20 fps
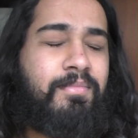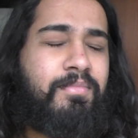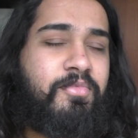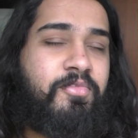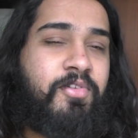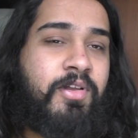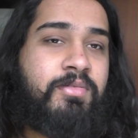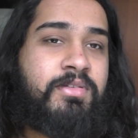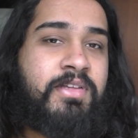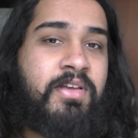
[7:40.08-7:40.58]

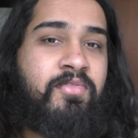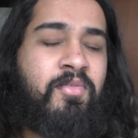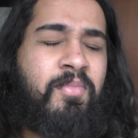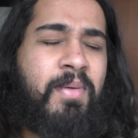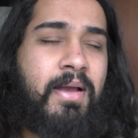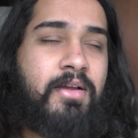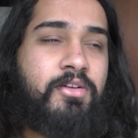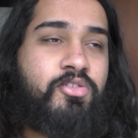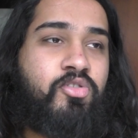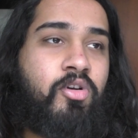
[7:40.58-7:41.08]
Flips out of a
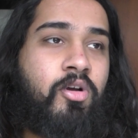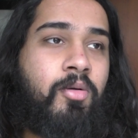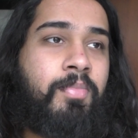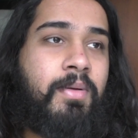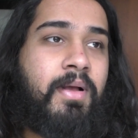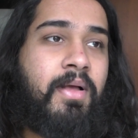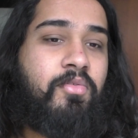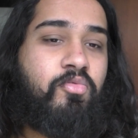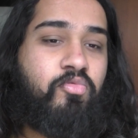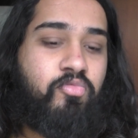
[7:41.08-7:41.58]
backdrop
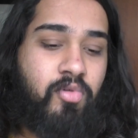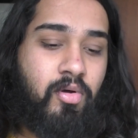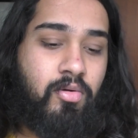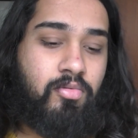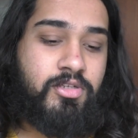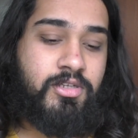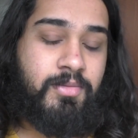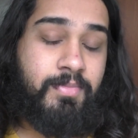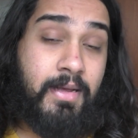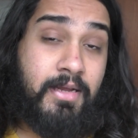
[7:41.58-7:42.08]
and
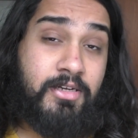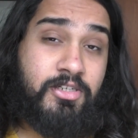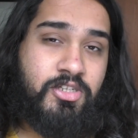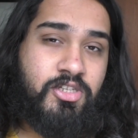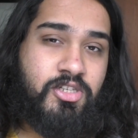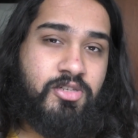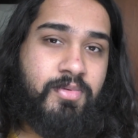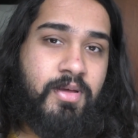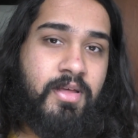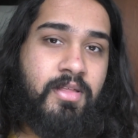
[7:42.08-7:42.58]
rolls up
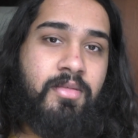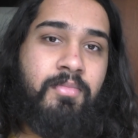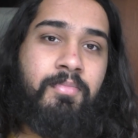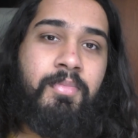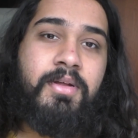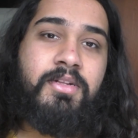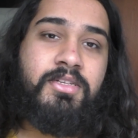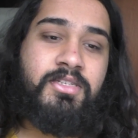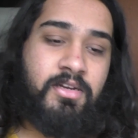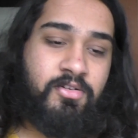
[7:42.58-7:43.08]
Ashton Smith,
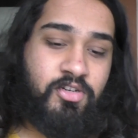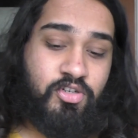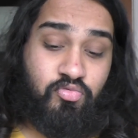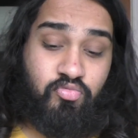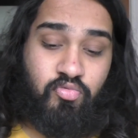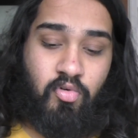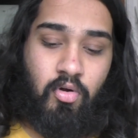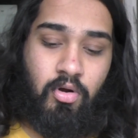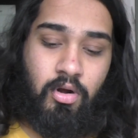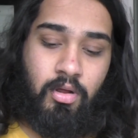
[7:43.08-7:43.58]
but instead of just
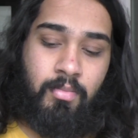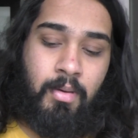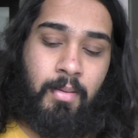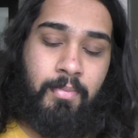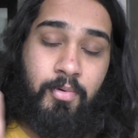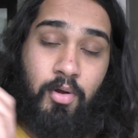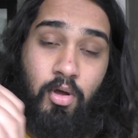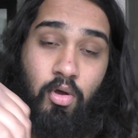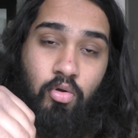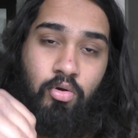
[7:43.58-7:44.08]
rolling him
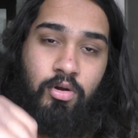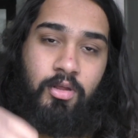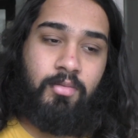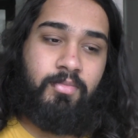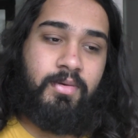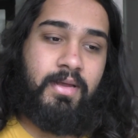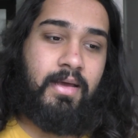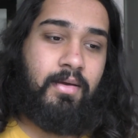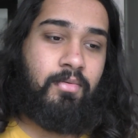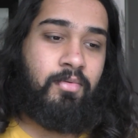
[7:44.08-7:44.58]
up and holding him
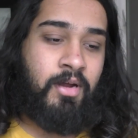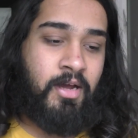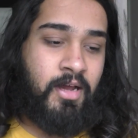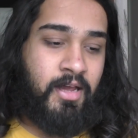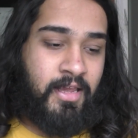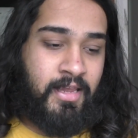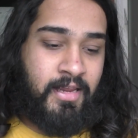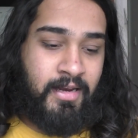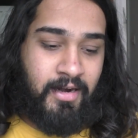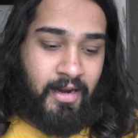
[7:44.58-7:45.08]
down,
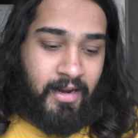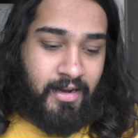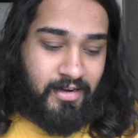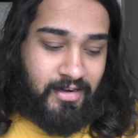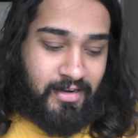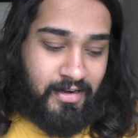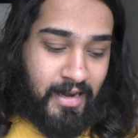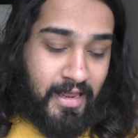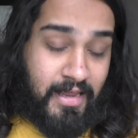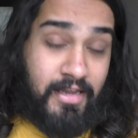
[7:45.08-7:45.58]
he like
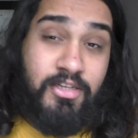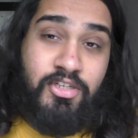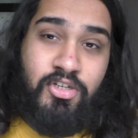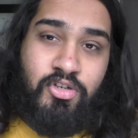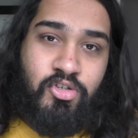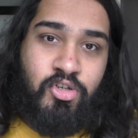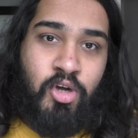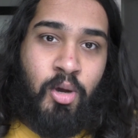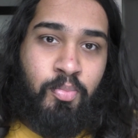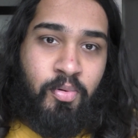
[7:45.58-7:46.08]
lays
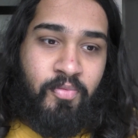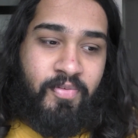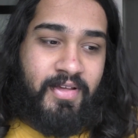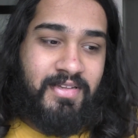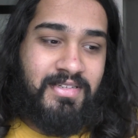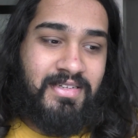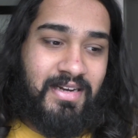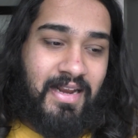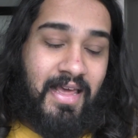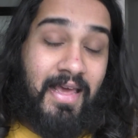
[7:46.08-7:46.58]
on top of
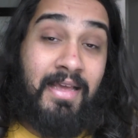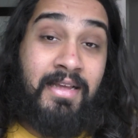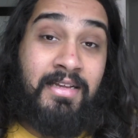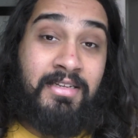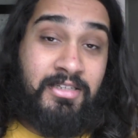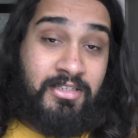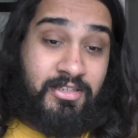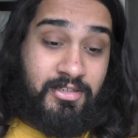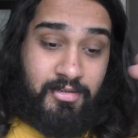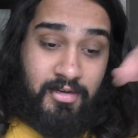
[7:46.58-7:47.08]
his
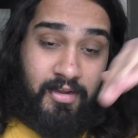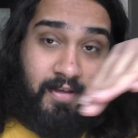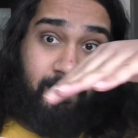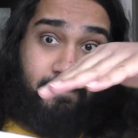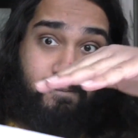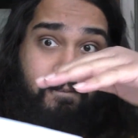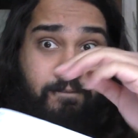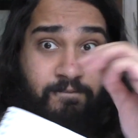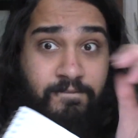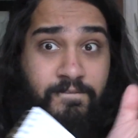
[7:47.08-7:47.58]
legs to like
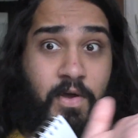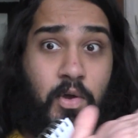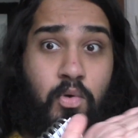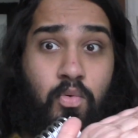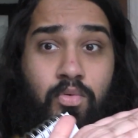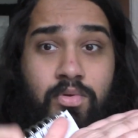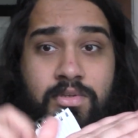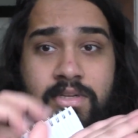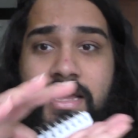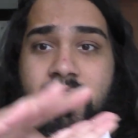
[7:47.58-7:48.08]

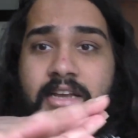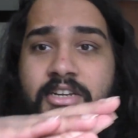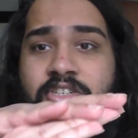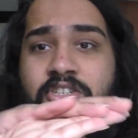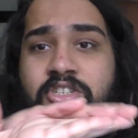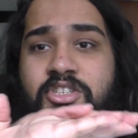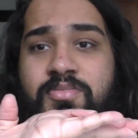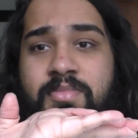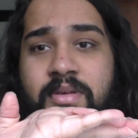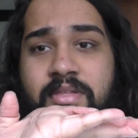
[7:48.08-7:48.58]
fold
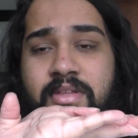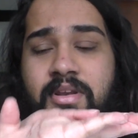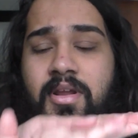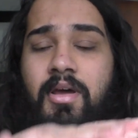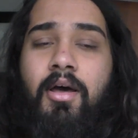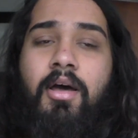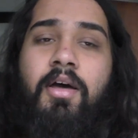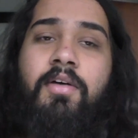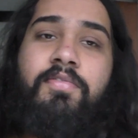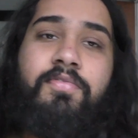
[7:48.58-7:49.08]
Ashton Smith in
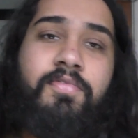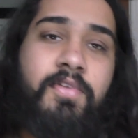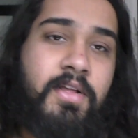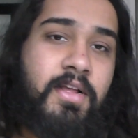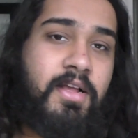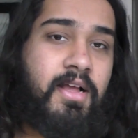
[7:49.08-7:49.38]
half